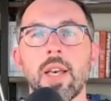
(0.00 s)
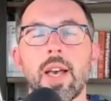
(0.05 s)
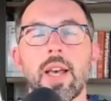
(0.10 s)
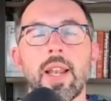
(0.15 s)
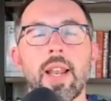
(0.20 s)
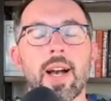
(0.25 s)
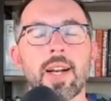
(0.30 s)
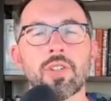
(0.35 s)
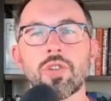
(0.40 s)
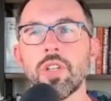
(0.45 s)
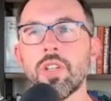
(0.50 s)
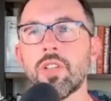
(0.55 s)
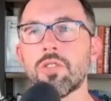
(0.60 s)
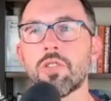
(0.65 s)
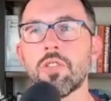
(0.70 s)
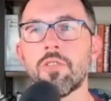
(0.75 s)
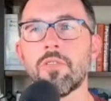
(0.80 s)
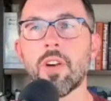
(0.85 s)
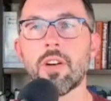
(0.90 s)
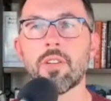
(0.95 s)
And actually,
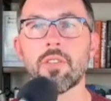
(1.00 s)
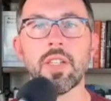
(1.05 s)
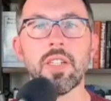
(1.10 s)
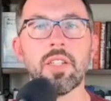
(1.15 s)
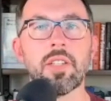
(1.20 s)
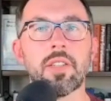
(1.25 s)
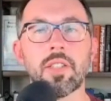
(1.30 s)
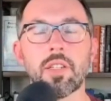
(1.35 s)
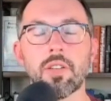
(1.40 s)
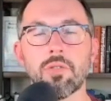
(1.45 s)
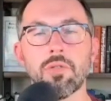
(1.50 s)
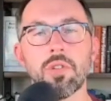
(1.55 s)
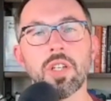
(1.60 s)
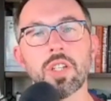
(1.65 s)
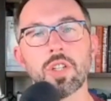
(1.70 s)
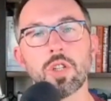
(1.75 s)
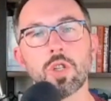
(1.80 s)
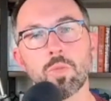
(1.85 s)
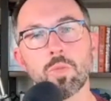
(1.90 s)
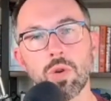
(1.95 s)
there's a very
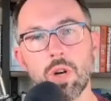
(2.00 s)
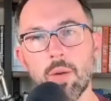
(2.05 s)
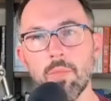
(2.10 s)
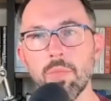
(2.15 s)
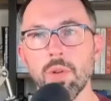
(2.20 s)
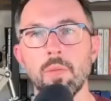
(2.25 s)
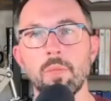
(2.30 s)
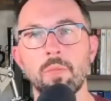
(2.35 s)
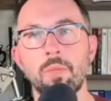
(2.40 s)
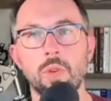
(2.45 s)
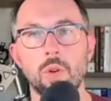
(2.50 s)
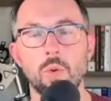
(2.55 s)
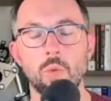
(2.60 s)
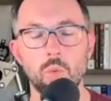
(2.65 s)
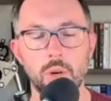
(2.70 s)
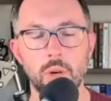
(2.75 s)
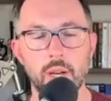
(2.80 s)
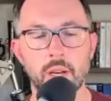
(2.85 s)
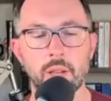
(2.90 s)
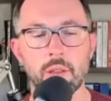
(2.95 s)
serious problem
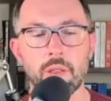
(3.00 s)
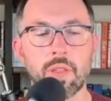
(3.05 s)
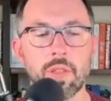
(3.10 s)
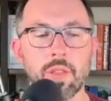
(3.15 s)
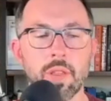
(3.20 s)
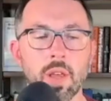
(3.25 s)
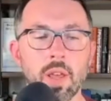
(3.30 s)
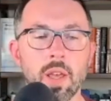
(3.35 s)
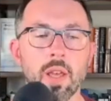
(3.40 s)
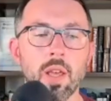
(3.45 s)
with